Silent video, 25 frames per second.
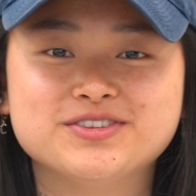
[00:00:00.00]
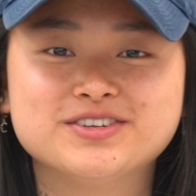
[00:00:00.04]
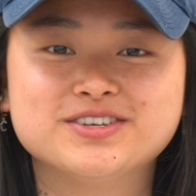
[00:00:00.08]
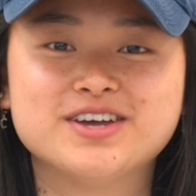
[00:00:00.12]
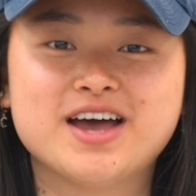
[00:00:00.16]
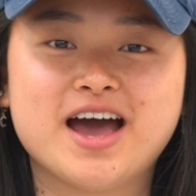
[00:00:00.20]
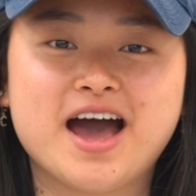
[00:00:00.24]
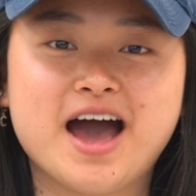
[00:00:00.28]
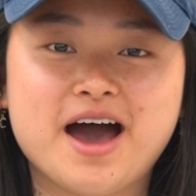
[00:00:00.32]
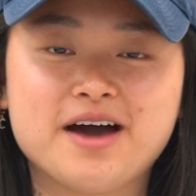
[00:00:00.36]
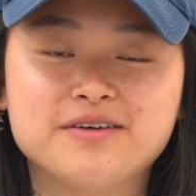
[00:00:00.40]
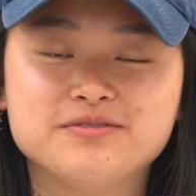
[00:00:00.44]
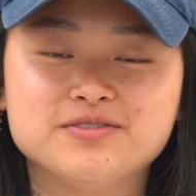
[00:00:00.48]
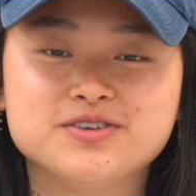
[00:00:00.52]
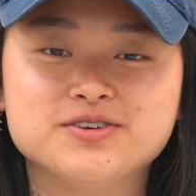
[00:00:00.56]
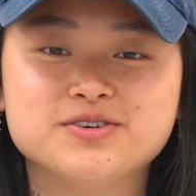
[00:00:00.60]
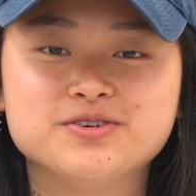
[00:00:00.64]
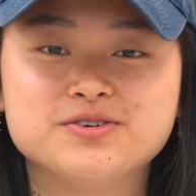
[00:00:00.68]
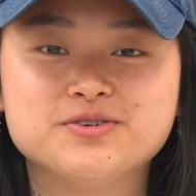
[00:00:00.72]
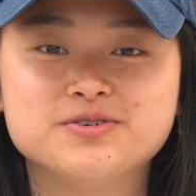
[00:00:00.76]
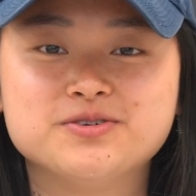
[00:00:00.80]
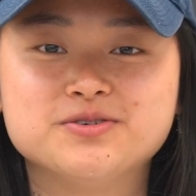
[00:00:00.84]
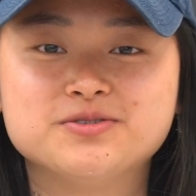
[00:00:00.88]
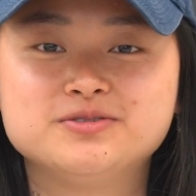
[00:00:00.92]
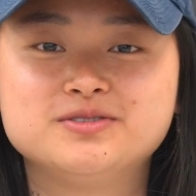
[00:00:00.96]
to have
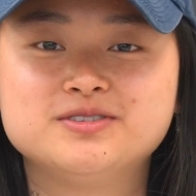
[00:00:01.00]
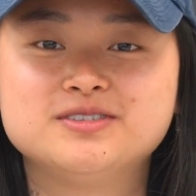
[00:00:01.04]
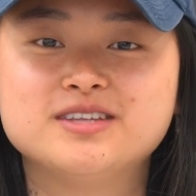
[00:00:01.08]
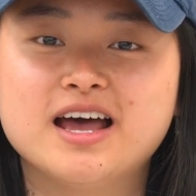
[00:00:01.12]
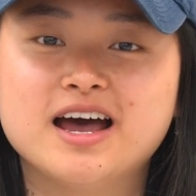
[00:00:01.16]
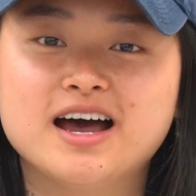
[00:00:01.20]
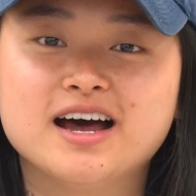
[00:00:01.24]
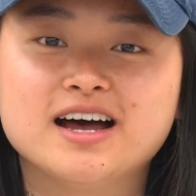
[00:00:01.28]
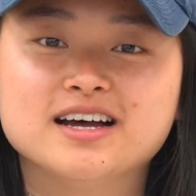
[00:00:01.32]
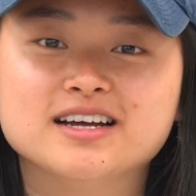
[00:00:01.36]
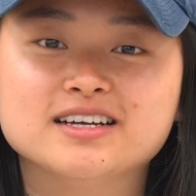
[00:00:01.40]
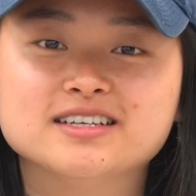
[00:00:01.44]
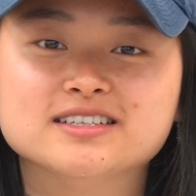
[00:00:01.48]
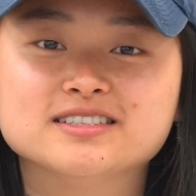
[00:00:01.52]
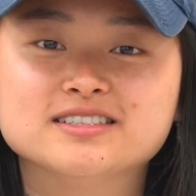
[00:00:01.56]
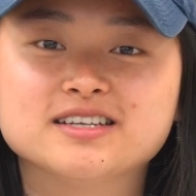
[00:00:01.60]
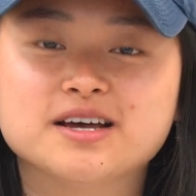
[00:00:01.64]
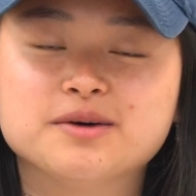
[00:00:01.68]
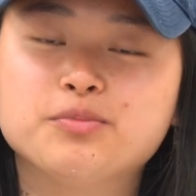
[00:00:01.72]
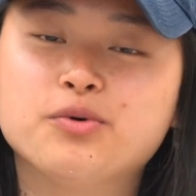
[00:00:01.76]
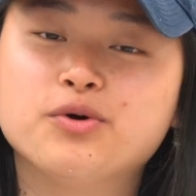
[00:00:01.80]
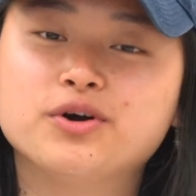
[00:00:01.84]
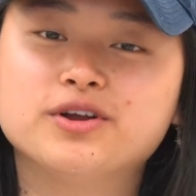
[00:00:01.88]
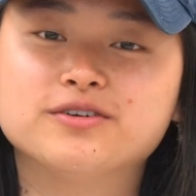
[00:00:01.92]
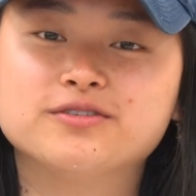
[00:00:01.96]
you as a
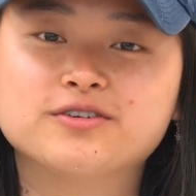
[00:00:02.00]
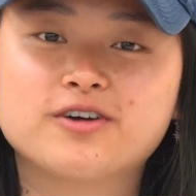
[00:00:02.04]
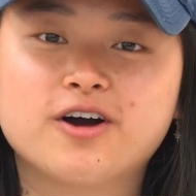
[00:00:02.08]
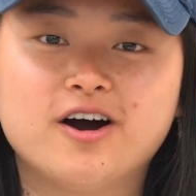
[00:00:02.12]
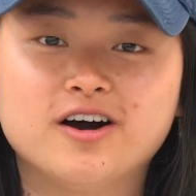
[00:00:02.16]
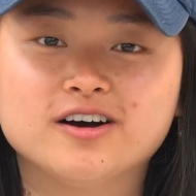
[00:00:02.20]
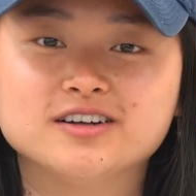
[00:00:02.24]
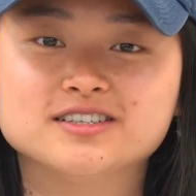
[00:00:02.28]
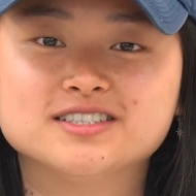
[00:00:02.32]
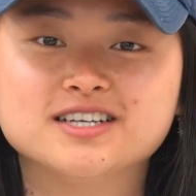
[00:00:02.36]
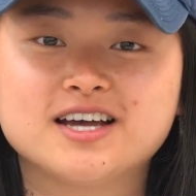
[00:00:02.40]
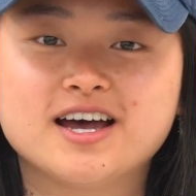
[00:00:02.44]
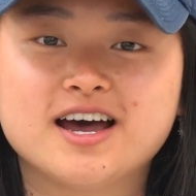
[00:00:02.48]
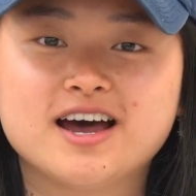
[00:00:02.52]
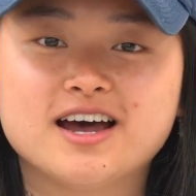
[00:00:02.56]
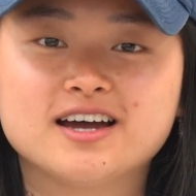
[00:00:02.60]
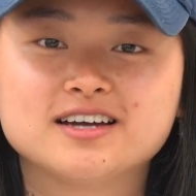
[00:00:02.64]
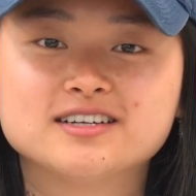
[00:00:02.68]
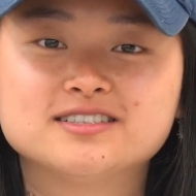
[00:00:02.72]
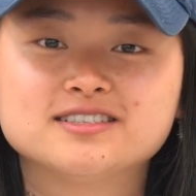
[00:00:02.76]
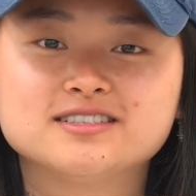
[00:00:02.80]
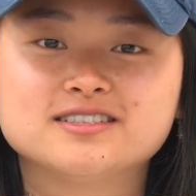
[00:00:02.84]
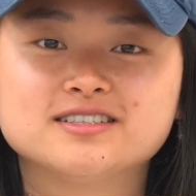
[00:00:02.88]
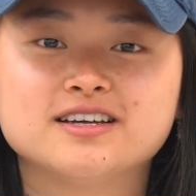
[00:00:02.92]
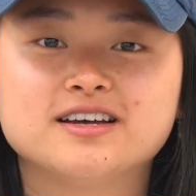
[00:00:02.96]
point of
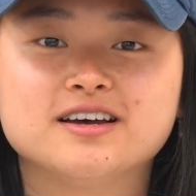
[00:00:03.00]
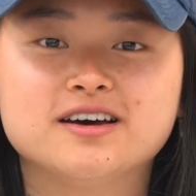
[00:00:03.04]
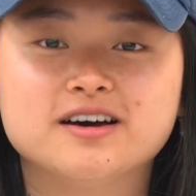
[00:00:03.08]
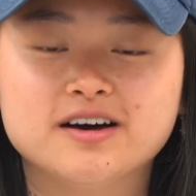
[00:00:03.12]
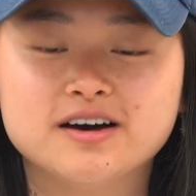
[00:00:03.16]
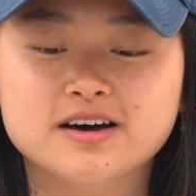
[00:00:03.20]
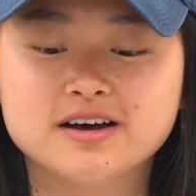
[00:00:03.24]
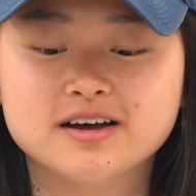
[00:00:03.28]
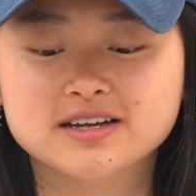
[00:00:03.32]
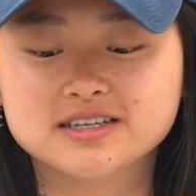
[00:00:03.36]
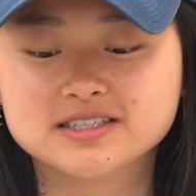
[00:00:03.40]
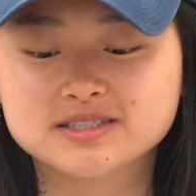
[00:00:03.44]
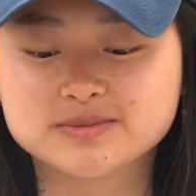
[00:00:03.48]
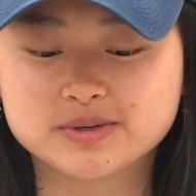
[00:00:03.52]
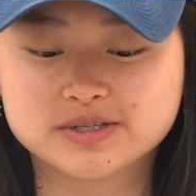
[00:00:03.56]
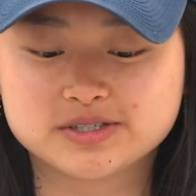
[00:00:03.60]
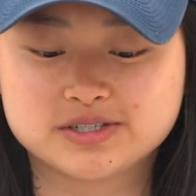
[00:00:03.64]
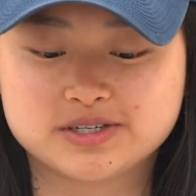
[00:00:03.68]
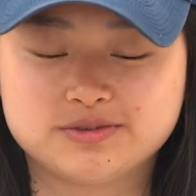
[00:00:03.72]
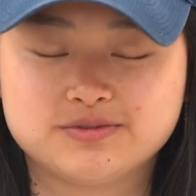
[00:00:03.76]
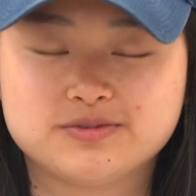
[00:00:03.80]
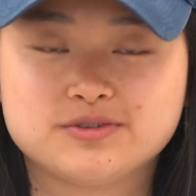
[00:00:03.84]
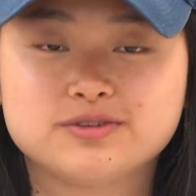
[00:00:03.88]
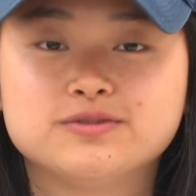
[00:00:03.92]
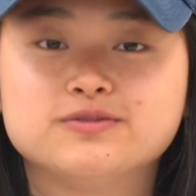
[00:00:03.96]
contact, especially
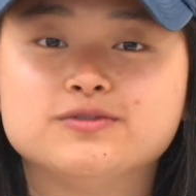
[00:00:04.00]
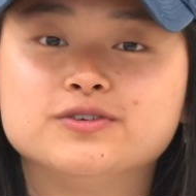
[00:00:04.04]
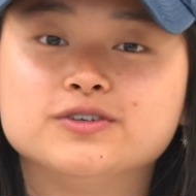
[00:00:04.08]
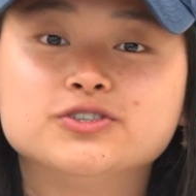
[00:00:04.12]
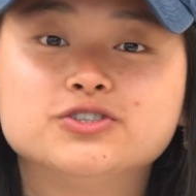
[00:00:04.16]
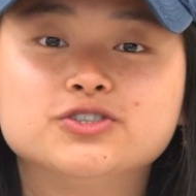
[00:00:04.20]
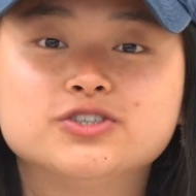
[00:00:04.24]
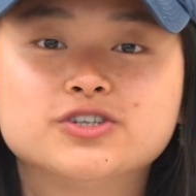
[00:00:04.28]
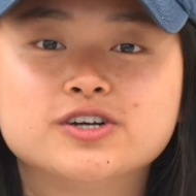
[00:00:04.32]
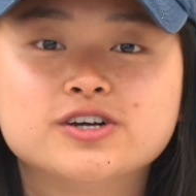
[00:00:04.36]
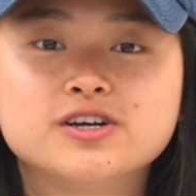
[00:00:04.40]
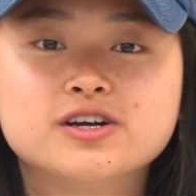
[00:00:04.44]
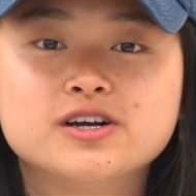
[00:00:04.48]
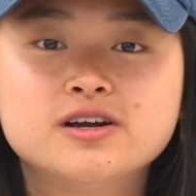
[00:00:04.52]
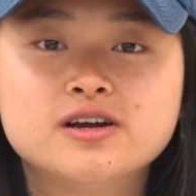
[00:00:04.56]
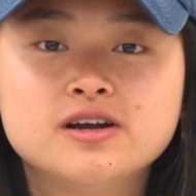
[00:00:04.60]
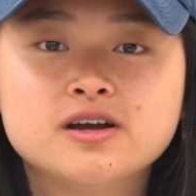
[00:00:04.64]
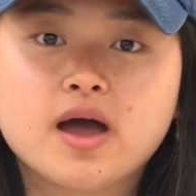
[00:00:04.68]
for the future.